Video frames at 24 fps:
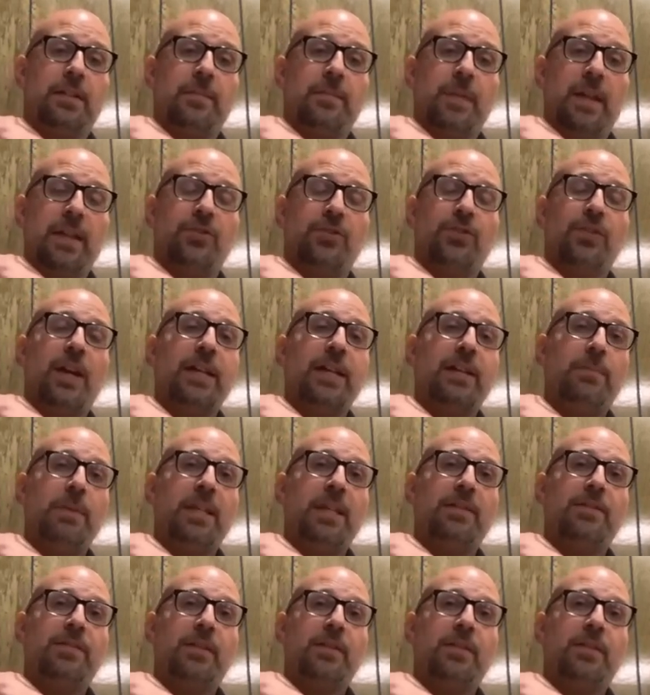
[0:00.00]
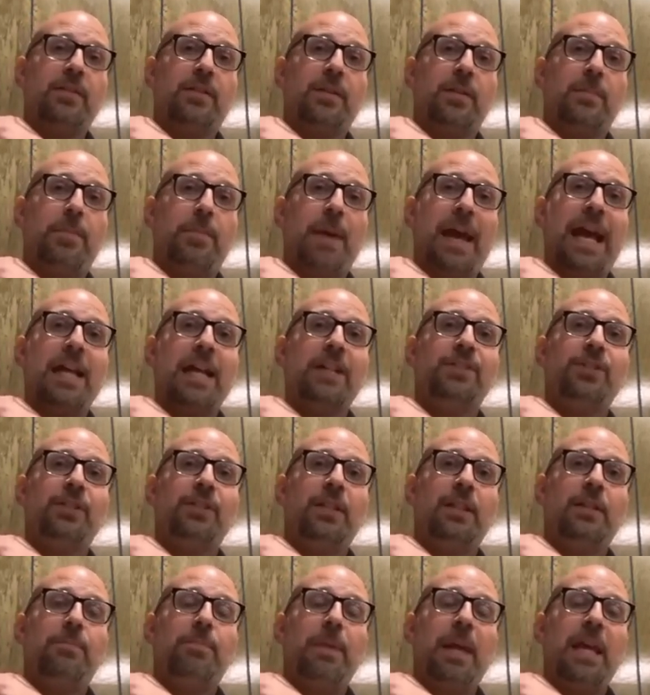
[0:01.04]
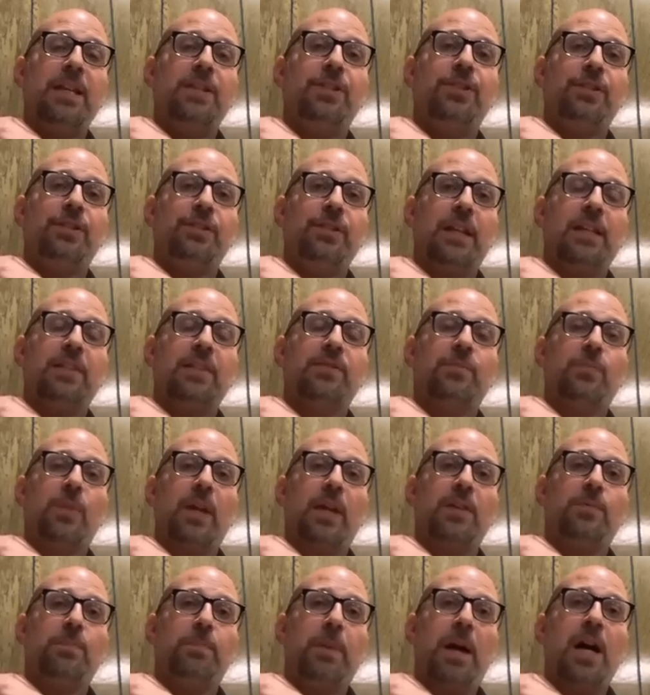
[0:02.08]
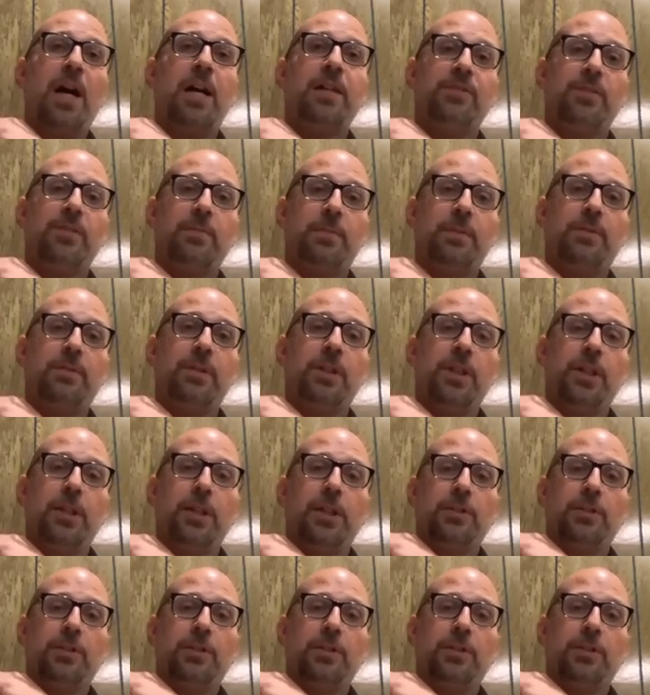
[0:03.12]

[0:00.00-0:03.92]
and try to be as compassionate and patient as, as possible.